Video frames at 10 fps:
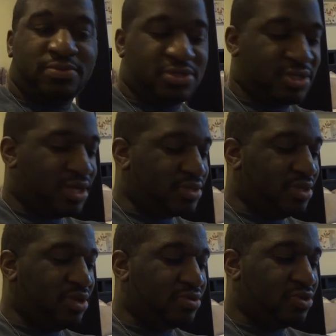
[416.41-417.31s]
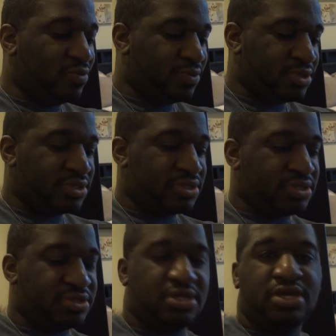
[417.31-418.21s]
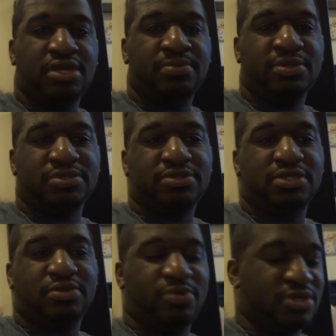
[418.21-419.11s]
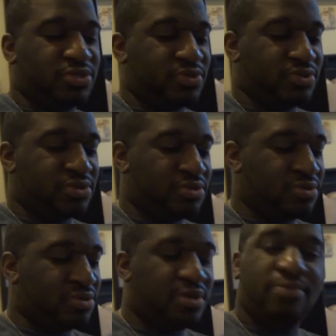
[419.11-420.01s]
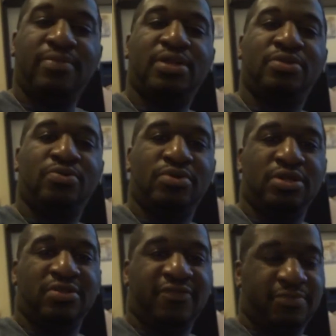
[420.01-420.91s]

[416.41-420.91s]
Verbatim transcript: We still have some leftovers um, and some chicken wings too, so I'm about to go warm that up